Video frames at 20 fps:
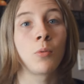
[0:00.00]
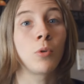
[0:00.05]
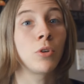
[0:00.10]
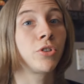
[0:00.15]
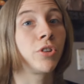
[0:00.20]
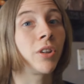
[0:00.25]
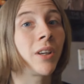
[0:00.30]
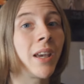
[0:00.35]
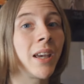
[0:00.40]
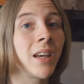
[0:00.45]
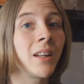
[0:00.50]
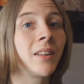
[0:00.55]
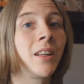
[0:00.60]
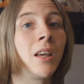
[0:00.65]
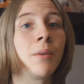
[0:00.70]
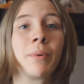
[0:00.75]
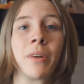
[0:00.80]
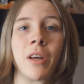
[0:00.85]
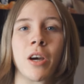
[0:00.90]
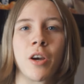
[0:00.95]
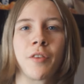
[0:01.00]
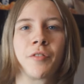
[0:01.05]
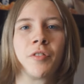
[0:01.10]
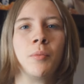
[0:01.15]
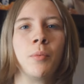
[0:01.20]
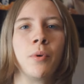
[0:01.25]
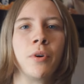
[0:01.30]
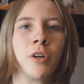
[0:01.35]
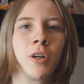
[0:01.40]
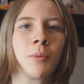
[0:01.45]
Once again, keep an eye out
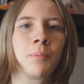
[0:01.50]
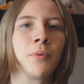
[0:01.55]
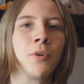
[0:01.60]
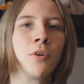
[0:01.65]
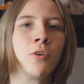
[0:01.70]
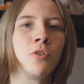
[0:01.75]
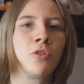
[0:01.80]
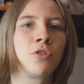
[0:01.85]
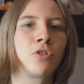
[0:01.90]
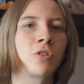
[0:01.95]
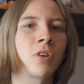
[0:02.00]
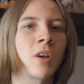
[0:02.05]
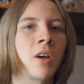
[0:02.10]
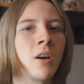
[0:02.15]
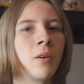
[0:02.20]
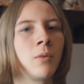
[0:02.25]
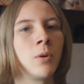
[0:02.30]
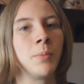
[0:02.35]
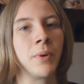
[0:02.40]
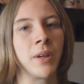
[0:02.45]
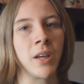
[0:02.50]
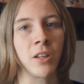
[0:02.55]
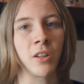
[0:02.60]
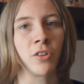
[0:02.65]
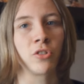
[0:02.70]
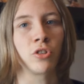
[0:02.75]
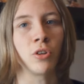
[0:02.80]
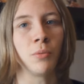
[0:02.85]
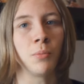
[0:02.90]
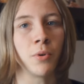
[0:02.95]
for more uploads. We'll be
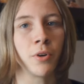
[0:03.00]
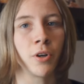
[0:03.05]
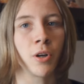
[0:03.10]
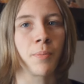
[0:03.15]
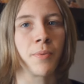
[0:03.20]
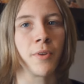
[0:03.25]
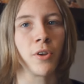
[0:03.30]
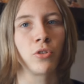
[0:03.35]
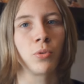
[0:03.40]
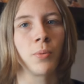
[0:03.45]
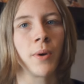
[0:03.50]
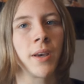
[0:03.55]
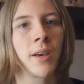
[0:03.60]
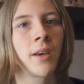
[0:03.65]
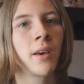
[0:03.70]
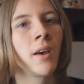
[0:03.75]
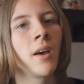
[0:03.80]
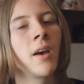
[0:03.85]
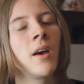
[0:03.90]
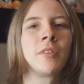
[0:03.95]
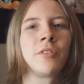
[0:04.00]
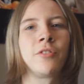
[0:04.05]
getting some more up this week.